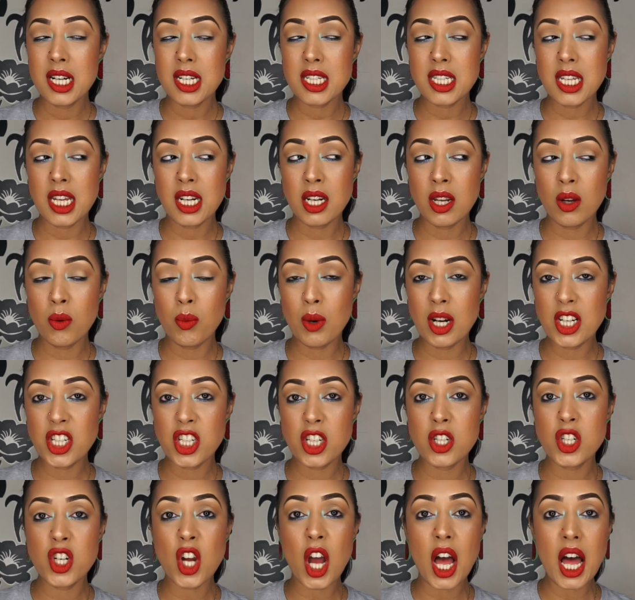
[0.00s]
I was like, no, why?
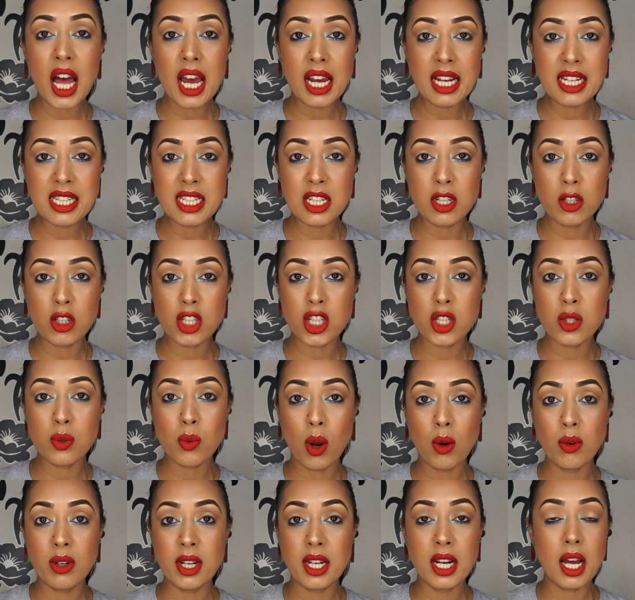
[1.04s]
Because your eyes look
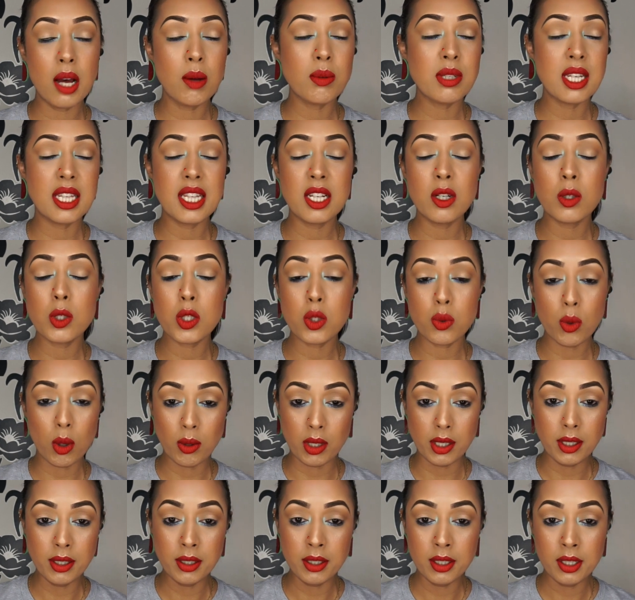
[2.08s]
swollen. I was like, they're not
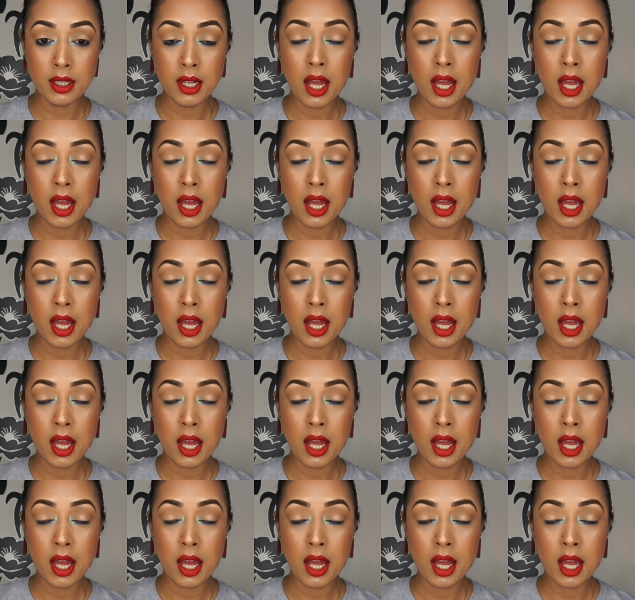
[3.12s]
swollen.